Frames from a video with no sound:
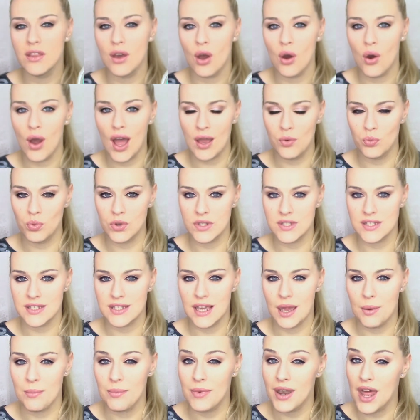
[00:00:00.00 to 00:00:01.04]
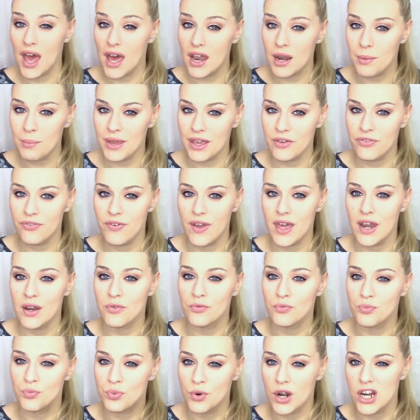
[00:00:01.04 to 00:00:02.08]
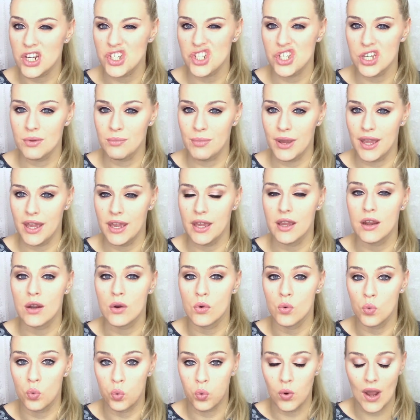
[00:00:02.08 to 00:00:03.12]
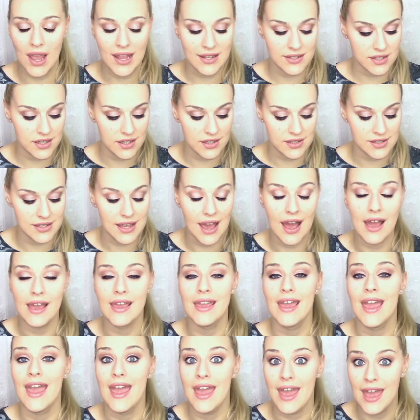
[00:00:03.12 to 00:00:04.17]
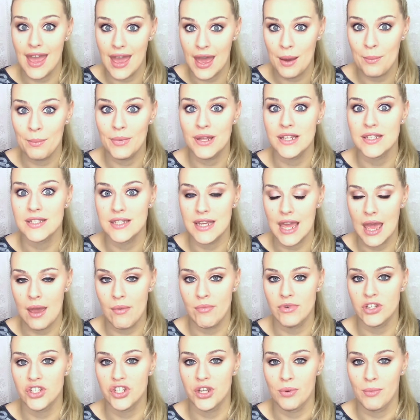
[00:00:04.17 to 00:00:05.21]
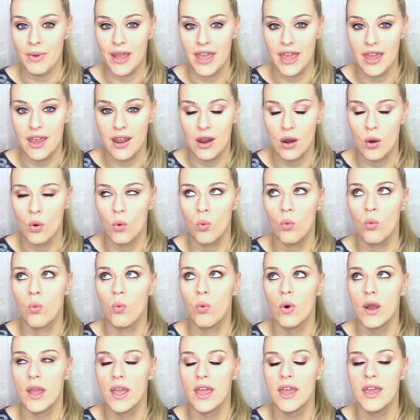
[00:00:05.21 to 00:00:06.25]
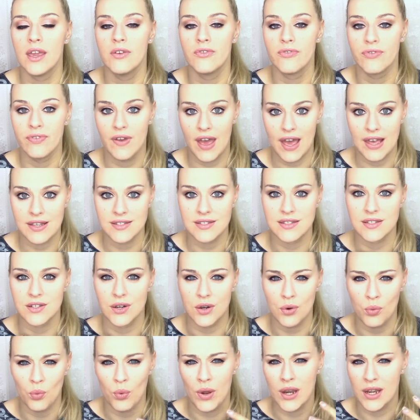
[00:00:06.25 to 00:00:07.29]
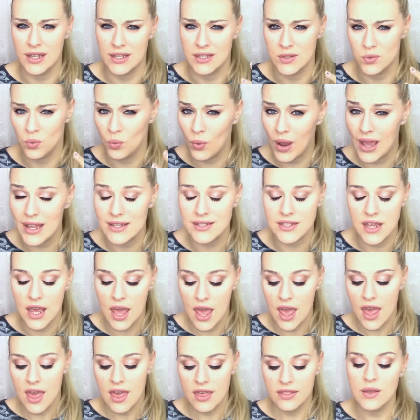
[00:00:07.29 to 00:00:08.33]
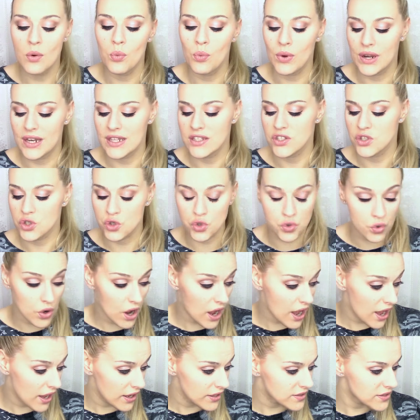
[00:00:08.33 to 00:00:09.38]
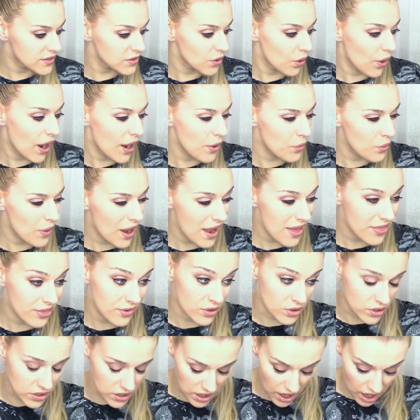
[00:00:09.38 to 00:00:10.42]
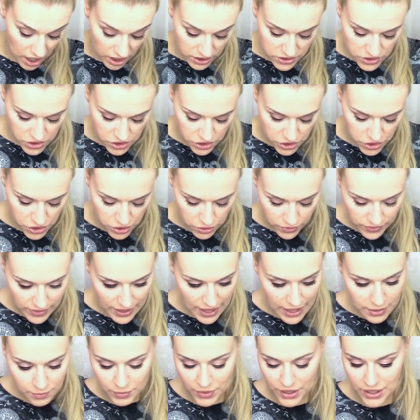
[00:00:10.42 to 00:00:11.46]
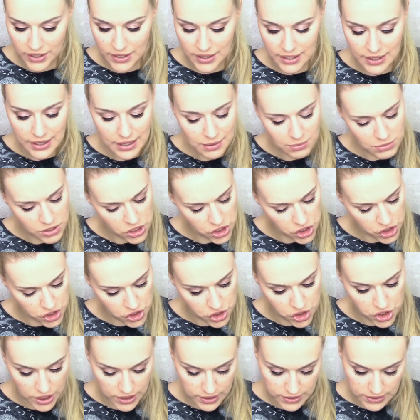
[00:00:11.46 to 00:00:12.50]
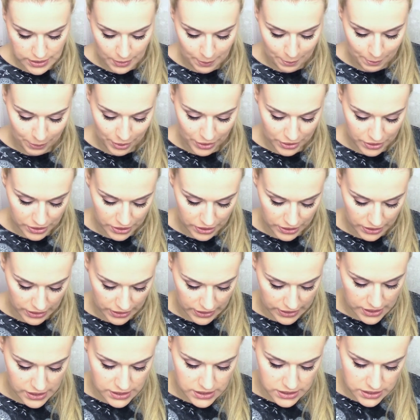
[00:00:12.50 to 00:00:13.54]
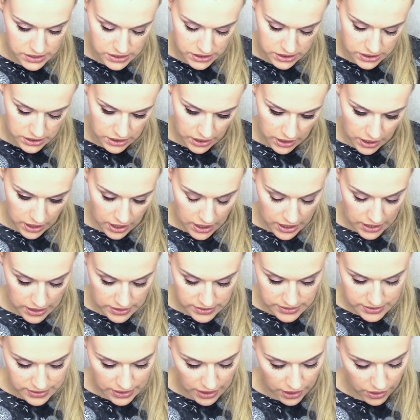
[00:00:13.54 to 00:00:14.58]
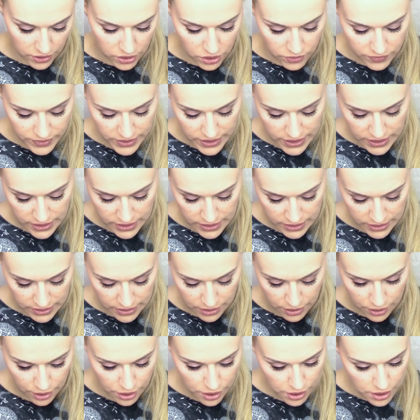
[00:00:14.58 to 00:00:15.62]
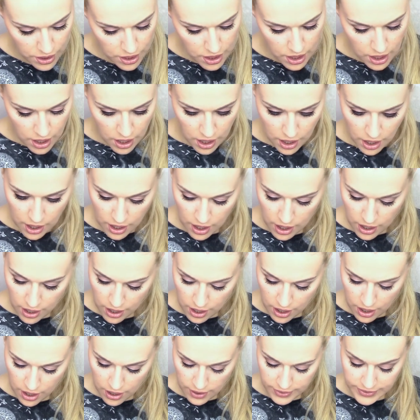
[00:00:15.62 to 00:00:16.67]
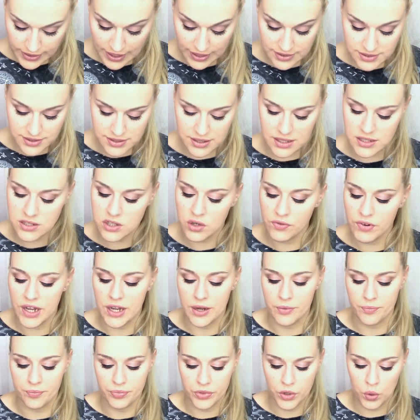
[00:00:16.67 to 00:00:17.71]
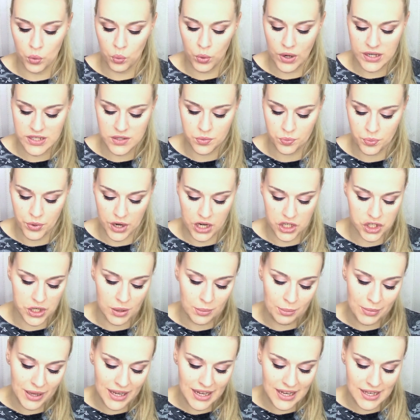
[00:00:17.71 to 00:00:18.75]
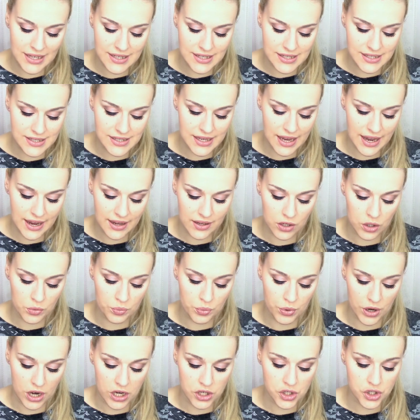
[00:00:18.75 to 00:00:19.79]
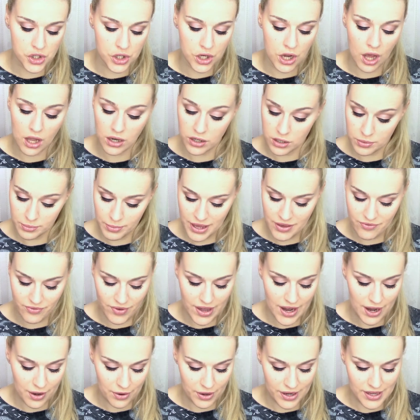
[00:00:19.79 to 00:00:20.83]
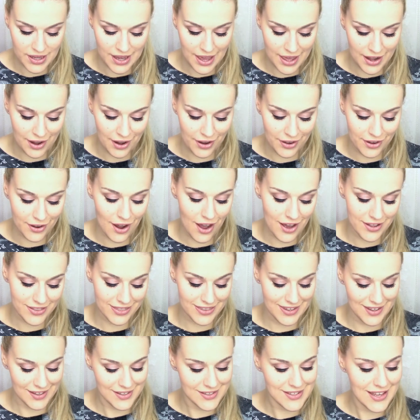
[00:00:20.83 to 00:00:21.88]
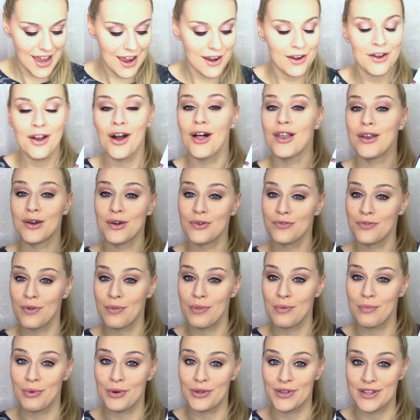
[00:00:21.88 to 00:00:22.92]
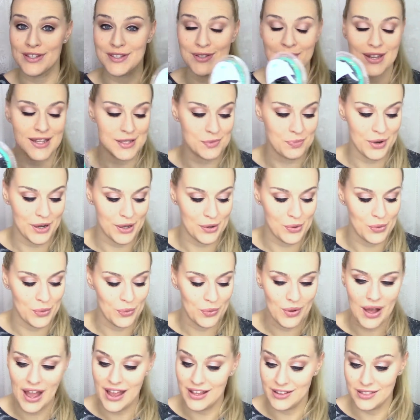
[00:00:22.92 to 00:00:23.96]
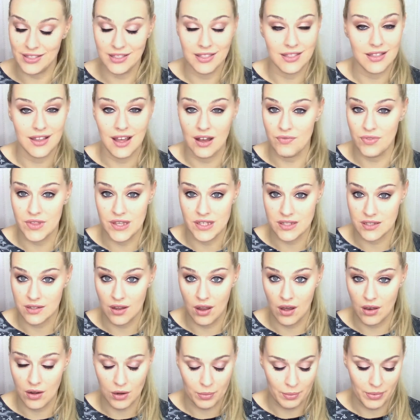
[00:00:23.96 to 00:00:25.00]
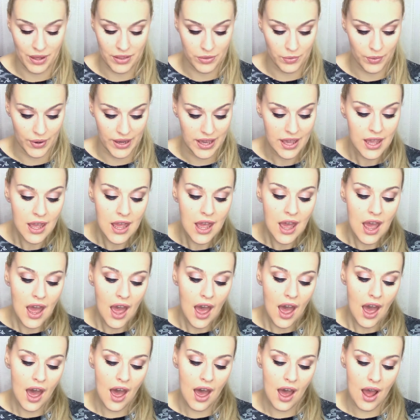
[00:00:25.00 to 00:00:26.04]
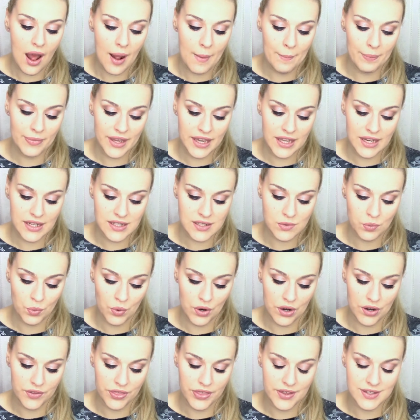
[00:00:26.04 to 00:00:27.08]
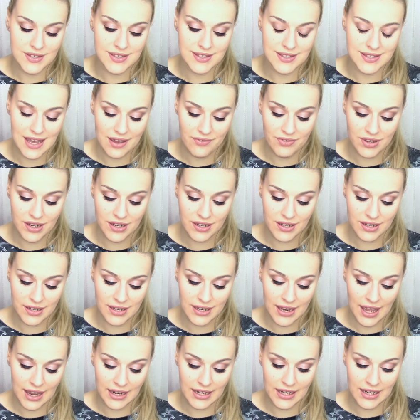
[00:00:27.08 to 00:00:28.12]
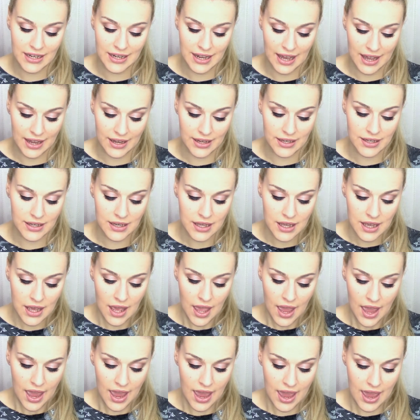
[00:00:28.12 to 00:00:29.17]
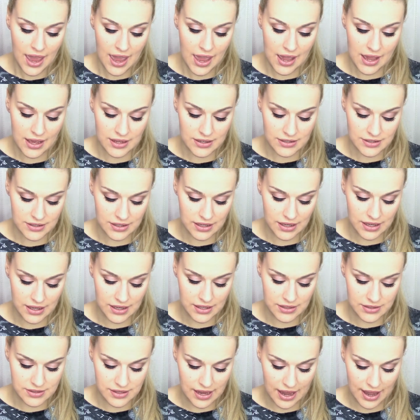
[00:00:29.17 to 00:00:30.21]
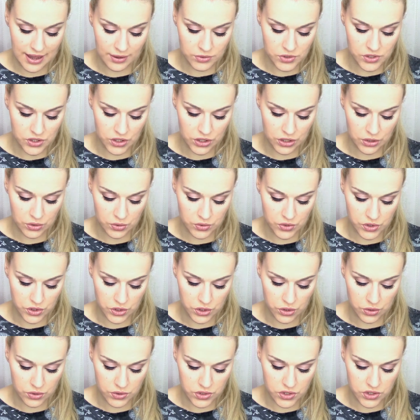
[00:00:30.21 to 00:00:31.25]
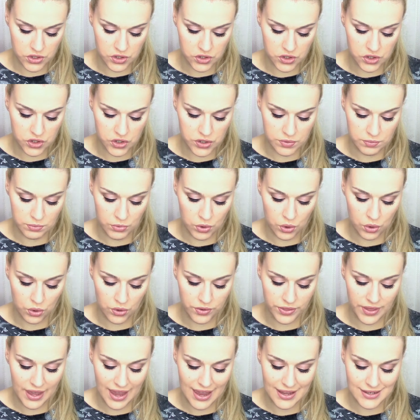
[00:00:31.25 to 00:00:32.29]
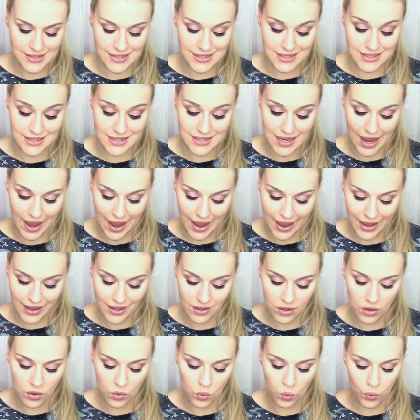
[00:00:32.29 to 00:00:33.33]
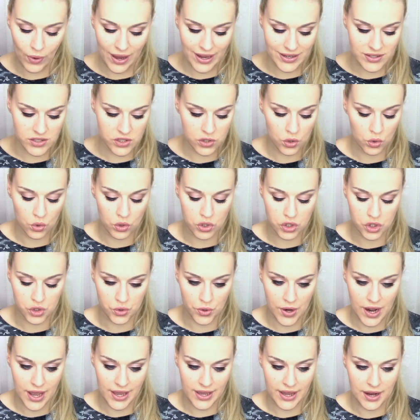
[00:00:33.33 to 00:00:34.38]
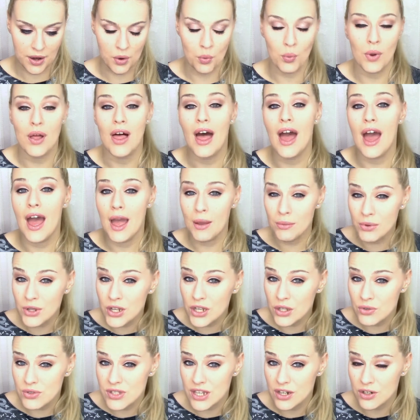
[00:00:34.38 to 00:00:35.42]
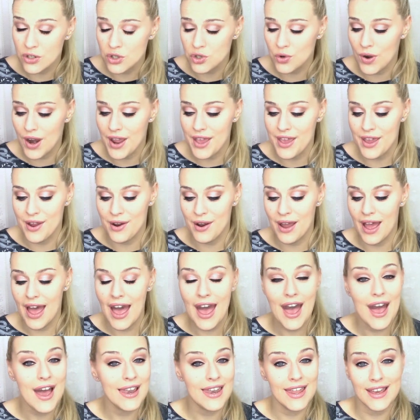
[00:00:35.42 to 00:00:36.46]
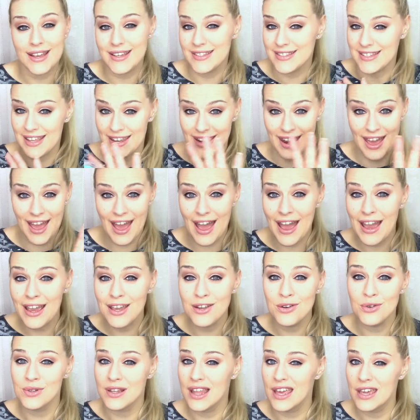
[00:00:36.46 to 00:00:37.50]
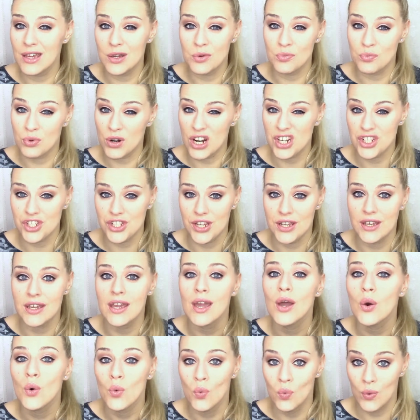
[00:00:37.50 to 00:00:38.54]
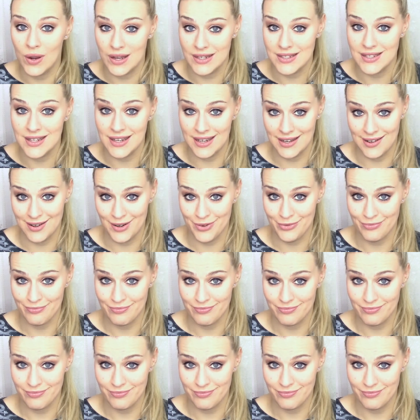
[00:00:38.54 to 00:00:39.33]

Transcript: though I will say I'm not a big fan of brushing my hair wet because I am damaging my hair way faster when it's wet than when it's dry, so I rather not do that. But let me just check the booklet. It's not over here. Yes, it's over here. Wet brush, mini detangler brush, color may vary, and I got the exact color from the booklet, so that's pretty cool. I love this color, by the way. It is worth $7.99, and it's how to use. Use to smooth and detangle wet or dry hair. Well, I'm going to use it on dry hair. Like I said, I don't like brushing wet hair.